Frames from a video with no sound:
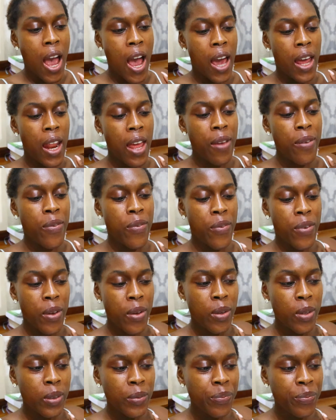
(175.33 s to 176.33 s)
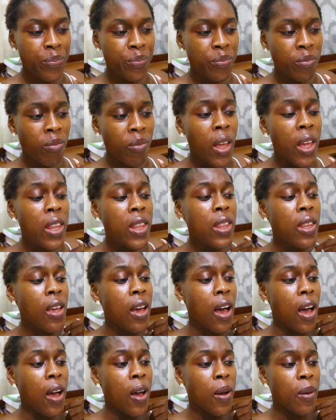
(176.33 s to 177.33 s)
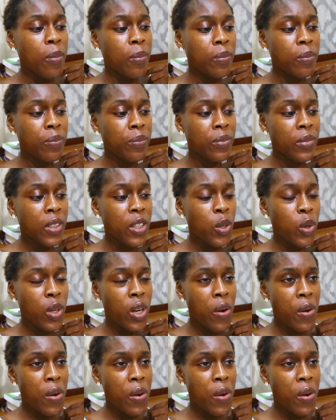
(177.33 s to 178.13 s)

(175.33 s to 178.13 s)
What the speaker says: and I feel you know,